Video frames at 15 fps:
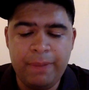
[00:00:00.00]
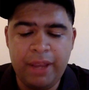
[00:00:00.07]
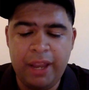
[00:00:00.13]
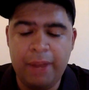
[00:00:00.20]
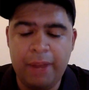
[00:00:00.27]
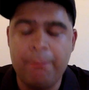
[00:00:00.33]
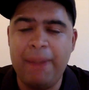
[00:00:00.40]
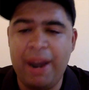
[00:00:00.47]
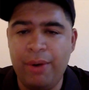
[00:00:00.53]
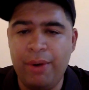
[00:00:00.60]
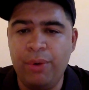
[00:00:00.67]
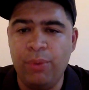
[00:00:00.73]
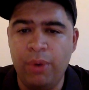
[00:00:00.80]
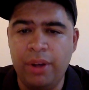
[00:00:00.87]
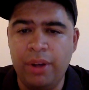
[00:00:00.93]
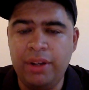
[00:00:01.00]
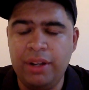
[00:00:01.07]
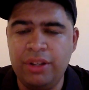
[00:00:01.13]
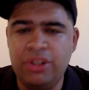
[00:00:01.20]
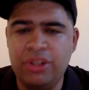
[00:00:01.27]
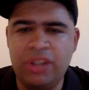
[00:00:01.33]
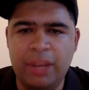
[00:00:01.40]
and Barrett won,
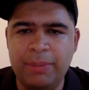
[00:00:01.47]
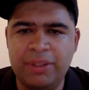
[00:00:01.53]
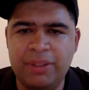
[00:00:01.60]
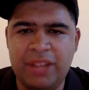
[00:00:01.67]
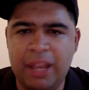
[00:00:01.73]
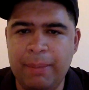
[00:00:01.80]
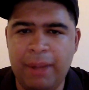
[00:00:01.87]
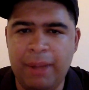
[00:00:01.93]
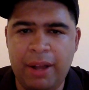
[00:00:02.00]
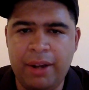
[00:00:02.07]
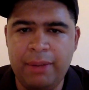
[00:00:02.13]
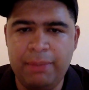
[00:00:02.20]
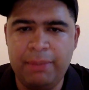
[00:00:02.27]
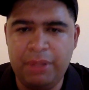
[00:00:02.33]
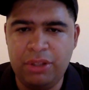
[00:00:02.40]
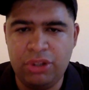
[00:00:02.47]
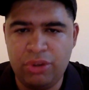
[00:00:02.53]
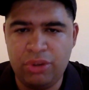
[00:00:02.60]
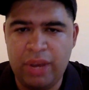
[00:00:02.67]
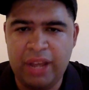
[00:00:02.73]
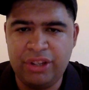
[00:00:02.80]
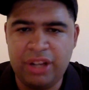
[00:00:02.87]
and Shamus came out and beat the
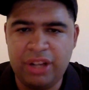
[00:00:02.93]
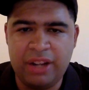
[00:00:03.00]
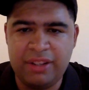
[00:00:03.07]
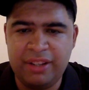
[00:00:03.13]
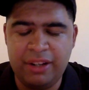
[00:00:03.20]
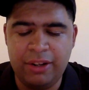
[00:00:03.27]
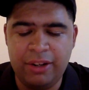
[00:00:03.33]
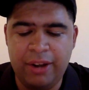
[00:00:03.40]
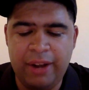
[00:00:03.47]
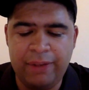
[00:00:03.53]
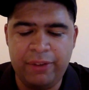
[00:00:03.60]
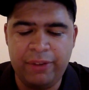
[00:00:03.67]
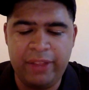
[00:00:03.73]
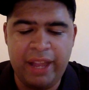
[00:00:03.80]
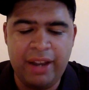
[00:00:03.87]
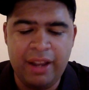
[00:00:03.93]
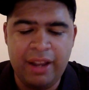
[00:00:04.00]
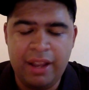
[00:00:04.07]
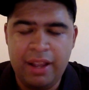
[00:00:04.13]
trash out of Zigler after that.